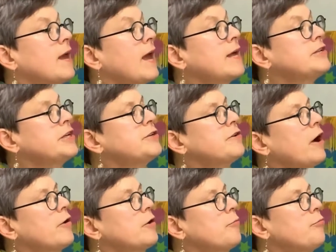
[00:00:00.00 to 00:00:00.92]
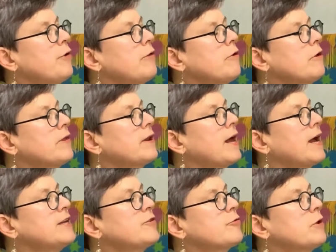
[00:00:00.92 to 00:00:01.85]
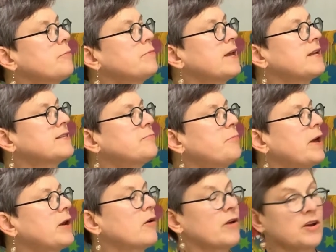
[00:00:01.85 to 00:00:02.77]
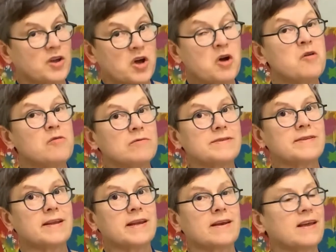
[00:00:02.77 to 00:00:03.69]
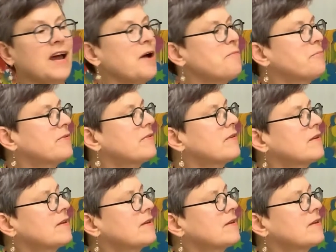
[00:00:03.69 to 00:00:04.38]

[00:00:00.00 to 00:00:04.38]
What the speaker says: And she taught her brother that ice cream tastes better in cones than in cups.